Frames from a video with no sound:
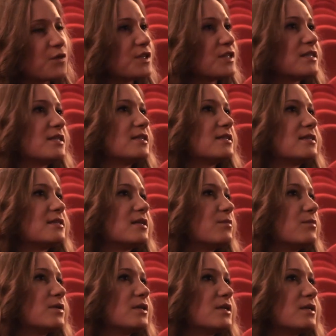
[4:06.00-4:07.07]
It's, for instance,
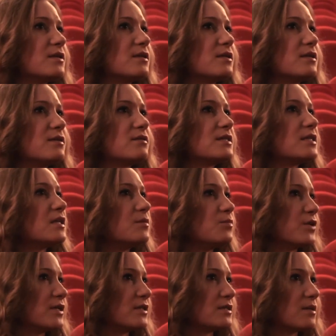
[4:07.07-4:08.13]
somebody
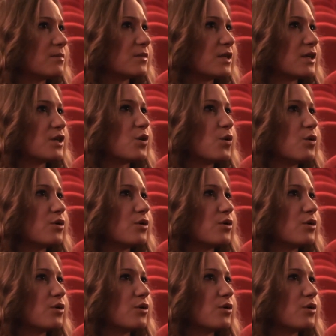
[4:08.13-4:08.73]
celebrates something,